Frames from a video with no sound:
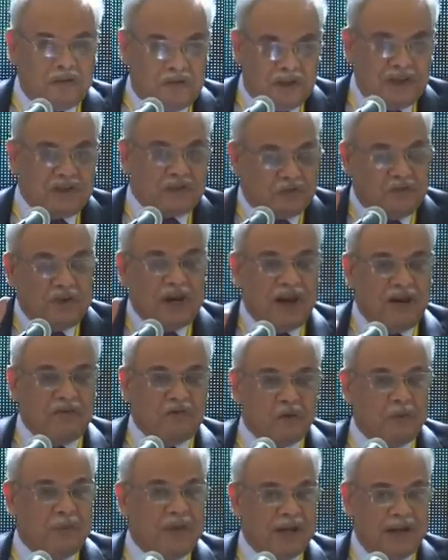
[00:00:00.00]
This we
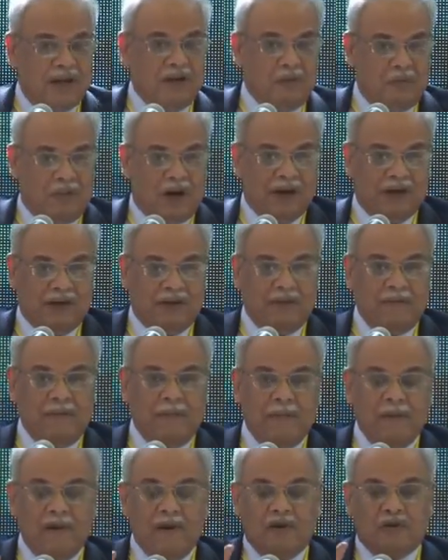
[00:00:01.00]
have to bear in mind.
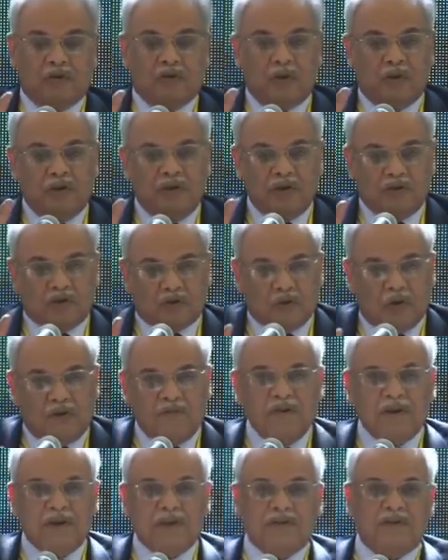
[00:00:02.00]
So the
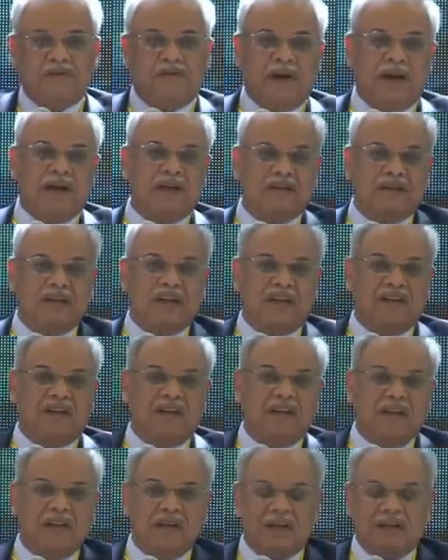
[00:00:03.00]
Soviets felt that
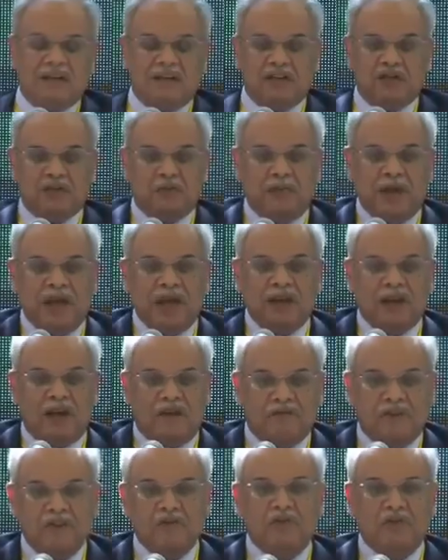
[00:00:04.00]
here this man
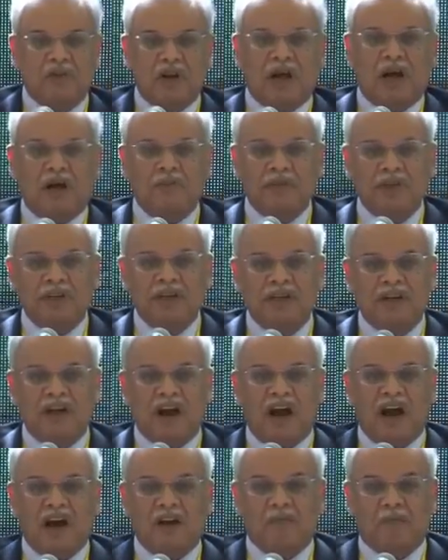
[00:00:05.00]
Hafizullah Amin
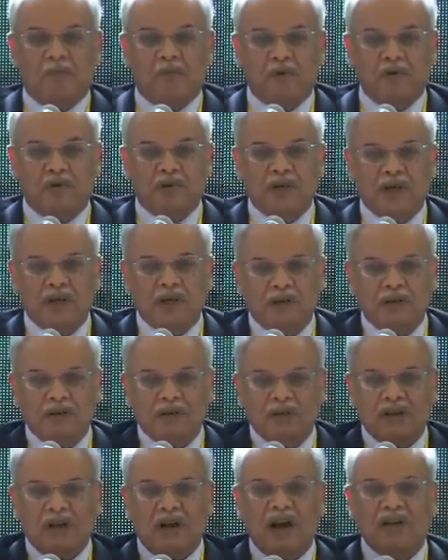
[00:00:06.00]
are
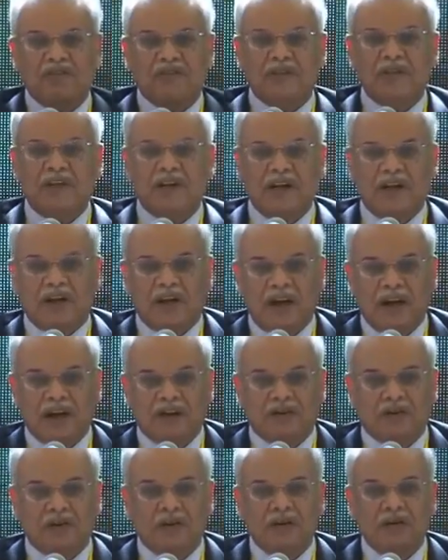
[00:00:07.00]
pushing us in a
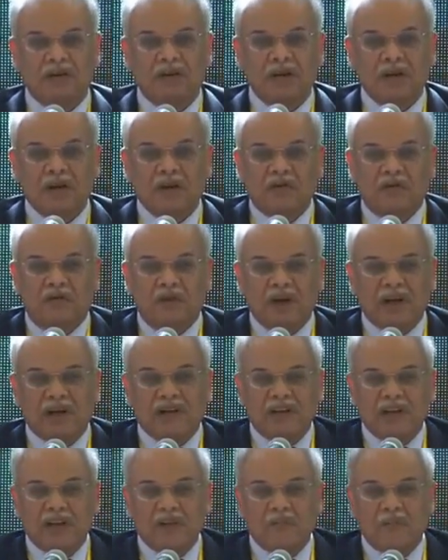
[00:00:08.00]
direction where
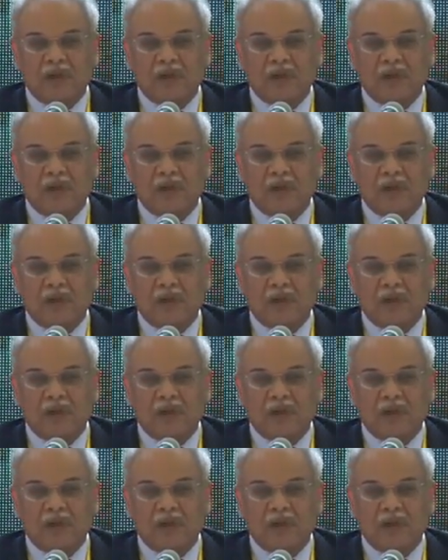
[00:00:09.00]
there